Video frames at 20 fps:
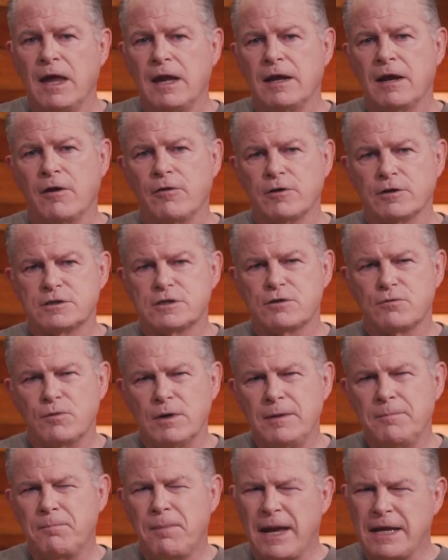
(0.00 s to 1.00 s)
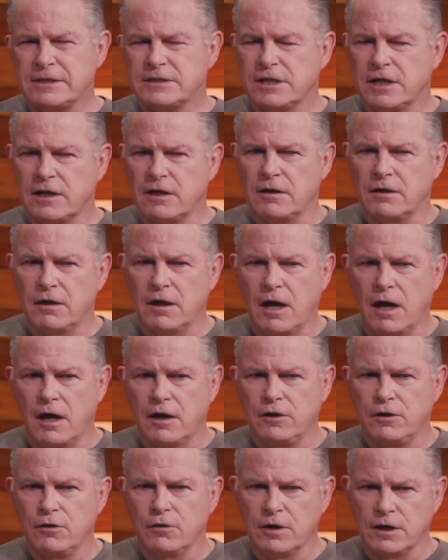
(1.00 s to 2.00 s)
Now, there's three basic
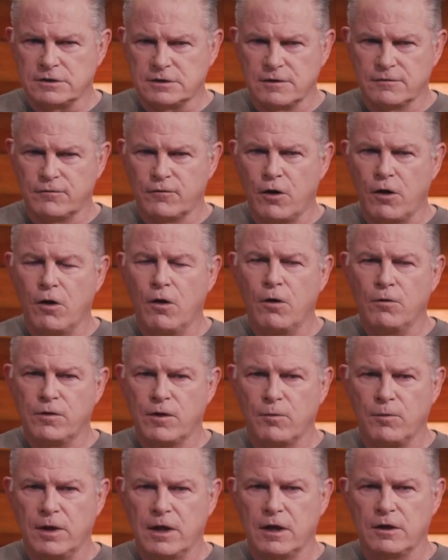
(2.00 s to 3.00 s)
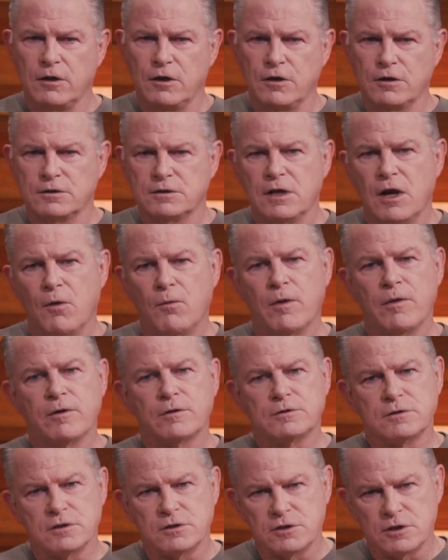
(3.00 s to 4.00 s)
units of code that we can use, whether
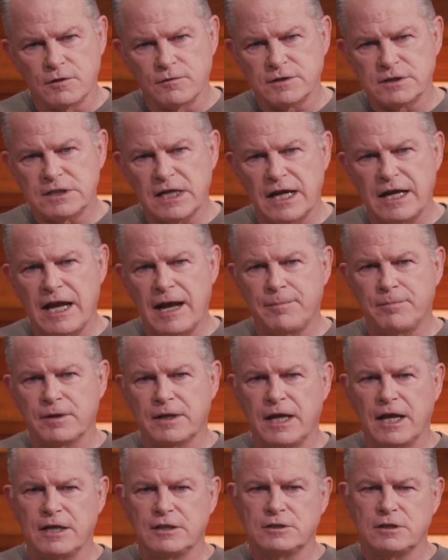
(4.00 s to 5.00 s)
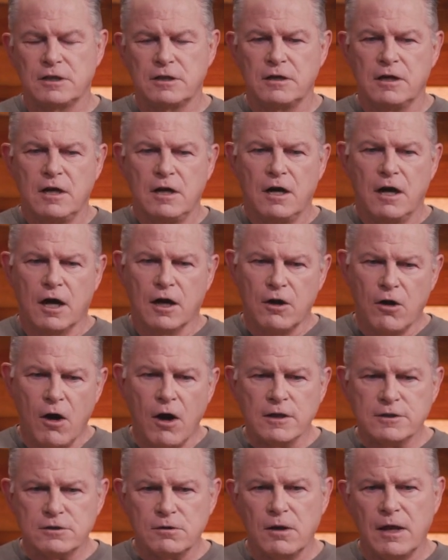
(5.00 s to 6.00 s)
it's a server-side application, a
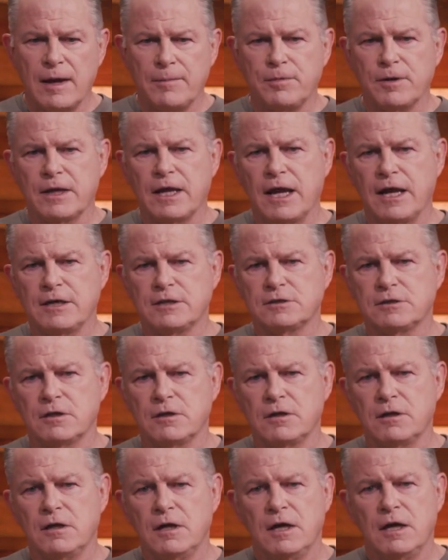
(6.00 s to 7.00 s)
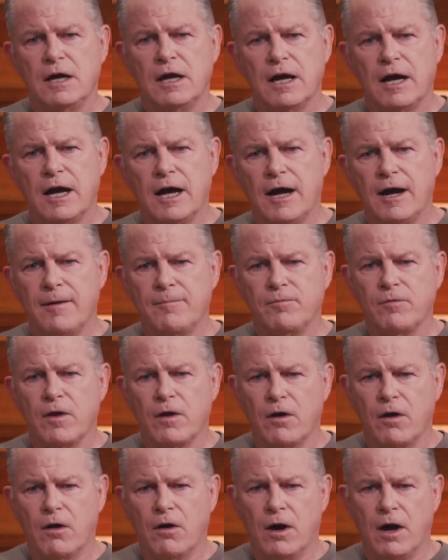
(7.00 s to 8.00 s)
console application,
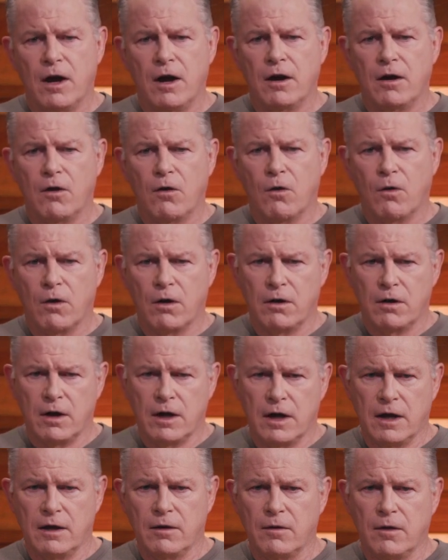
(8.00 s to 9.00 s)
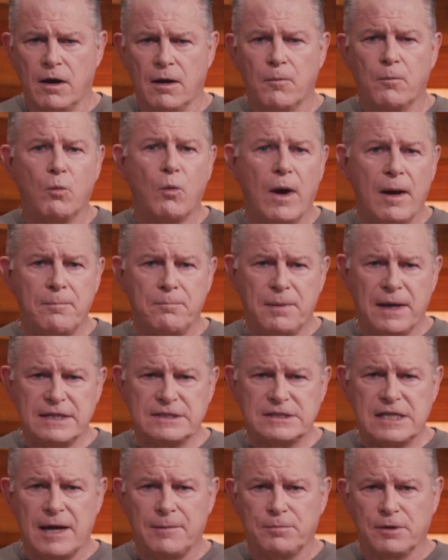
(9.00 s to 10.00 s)
or a
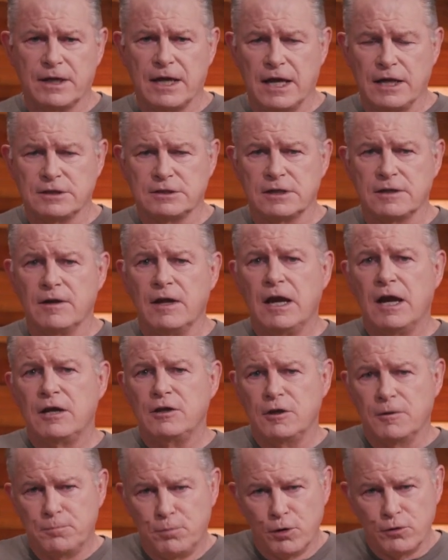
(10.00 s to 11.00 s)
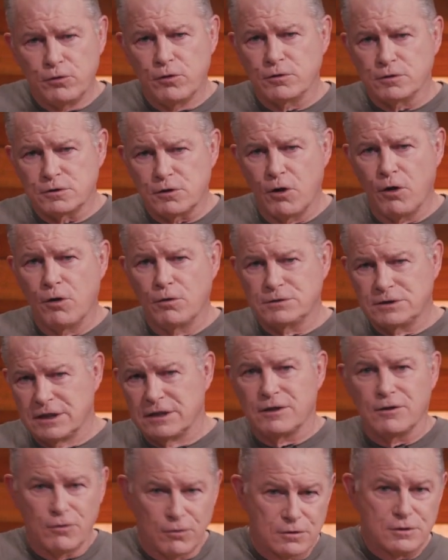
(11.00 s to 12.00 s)
web-based application. You put those codes
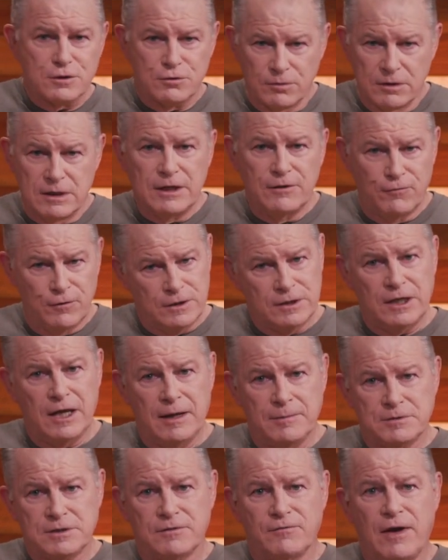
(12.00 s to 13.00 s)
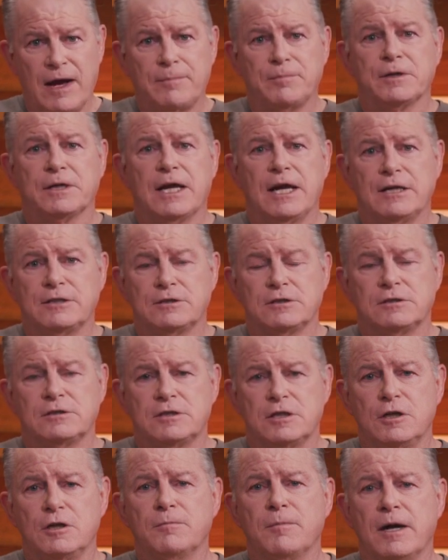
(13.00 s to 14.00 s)
into those three different types of applications
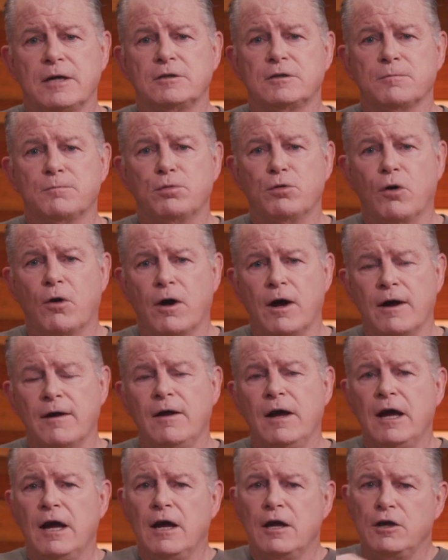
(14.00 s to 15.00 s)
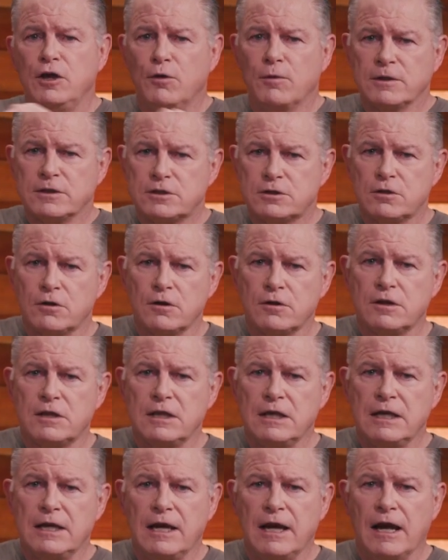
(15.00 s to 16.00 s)
that you might deploy. You insert
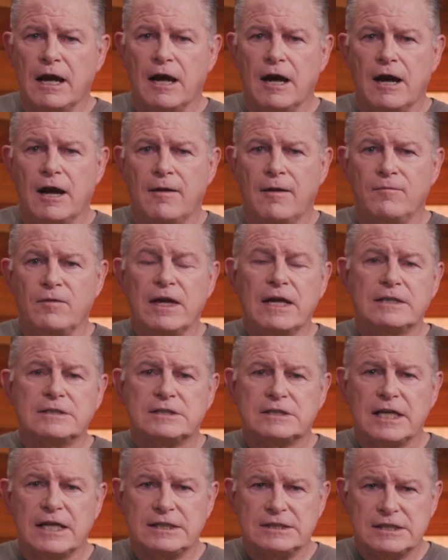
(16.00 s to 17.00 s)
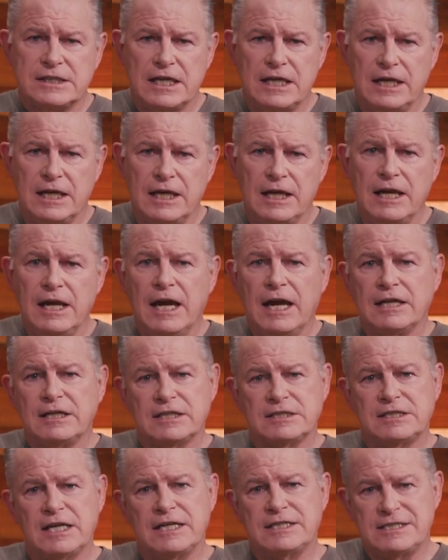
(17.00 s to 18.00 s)
the insights key to
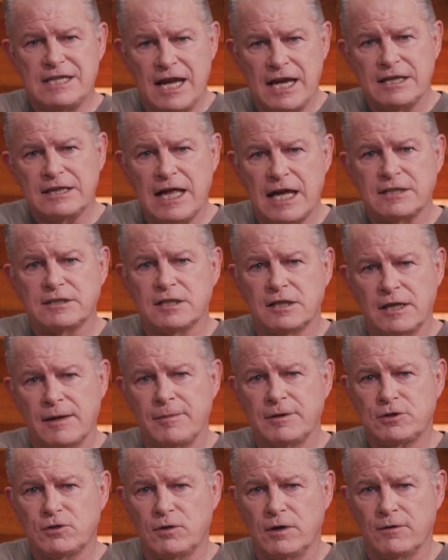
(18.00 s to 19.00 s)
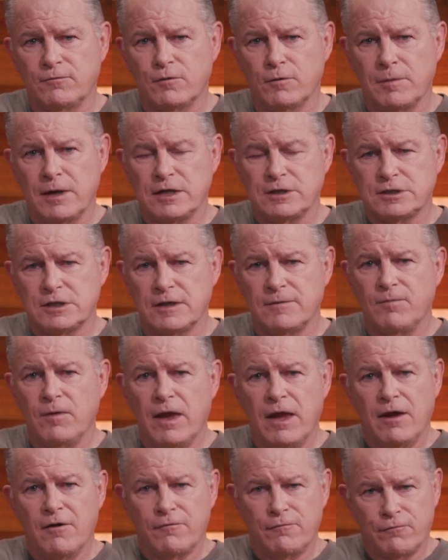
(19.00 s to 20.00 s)
say, take that telemetry information
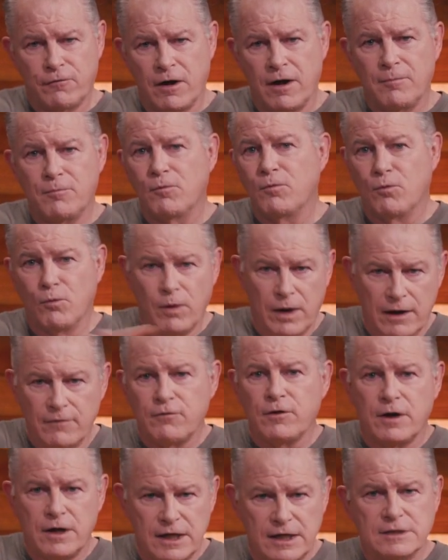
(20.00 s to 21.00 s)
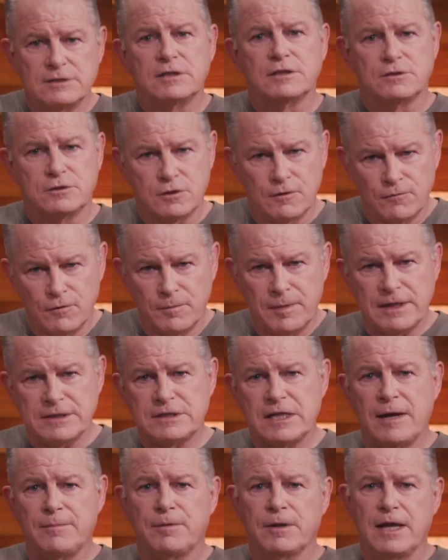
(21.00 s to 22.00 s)
from whatever it is, a server-based
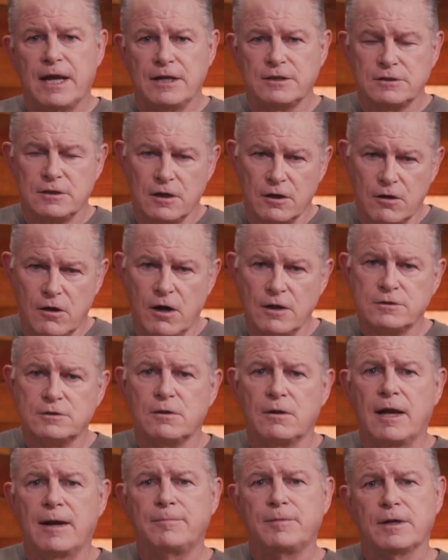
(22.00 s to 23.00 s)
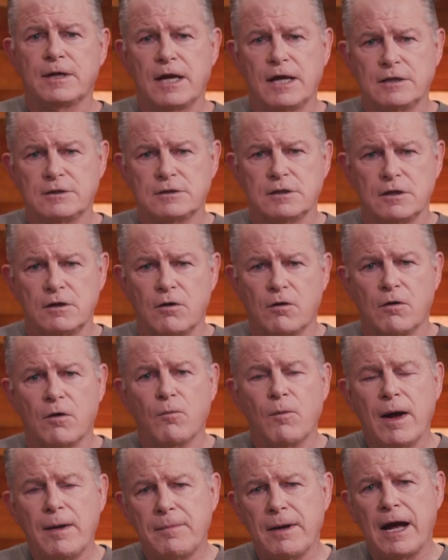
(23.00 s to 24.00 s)
application, a console application, or a
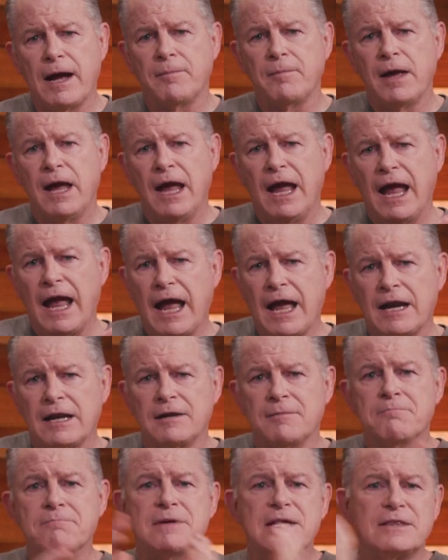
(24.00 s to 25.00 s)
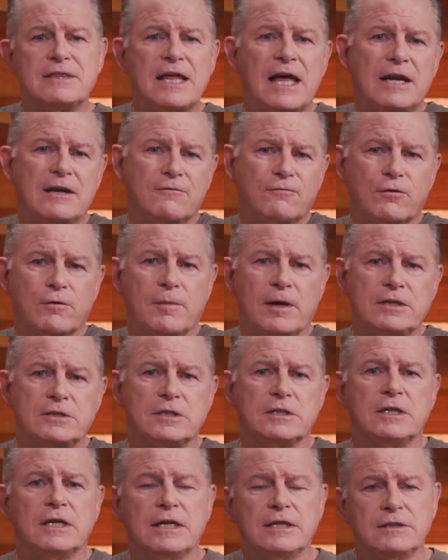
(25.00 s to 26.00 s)
web app, and emit that
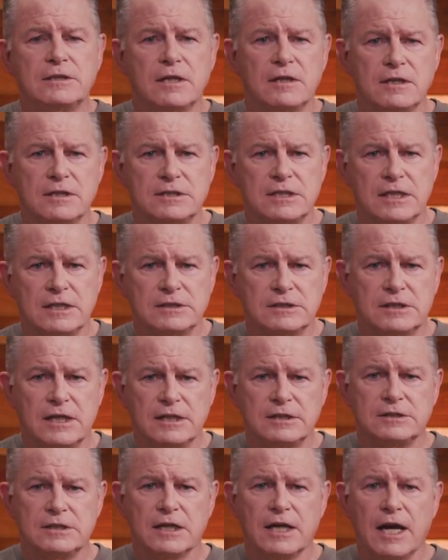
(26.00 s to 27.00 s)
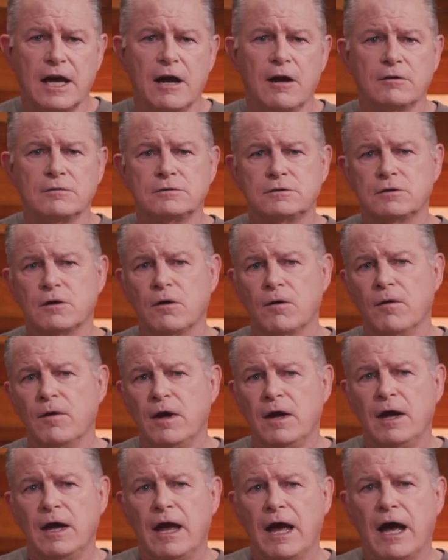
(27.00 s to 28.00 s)
information into this insights account. So
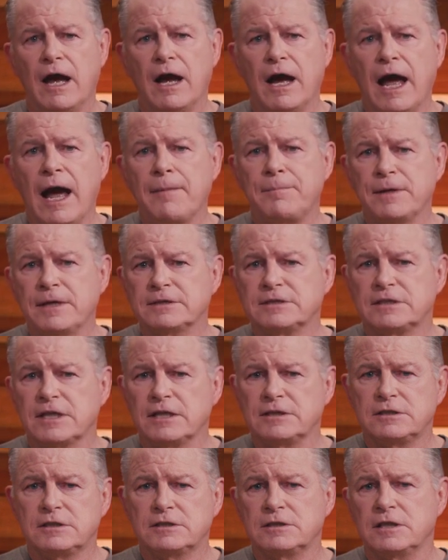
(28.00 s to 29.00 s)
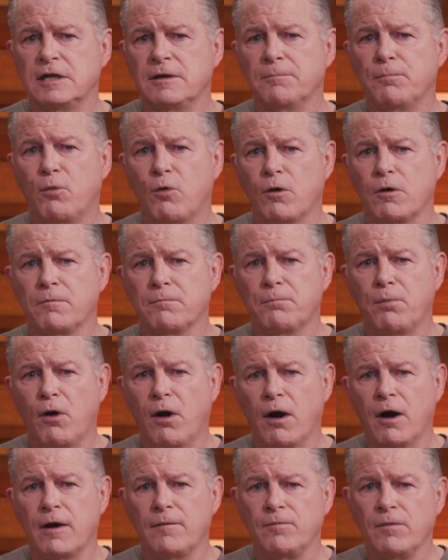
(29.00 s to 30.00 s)
App Insights is an important
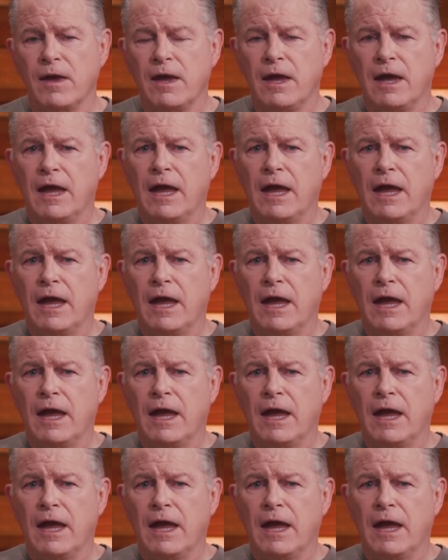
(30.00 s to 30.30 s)
part.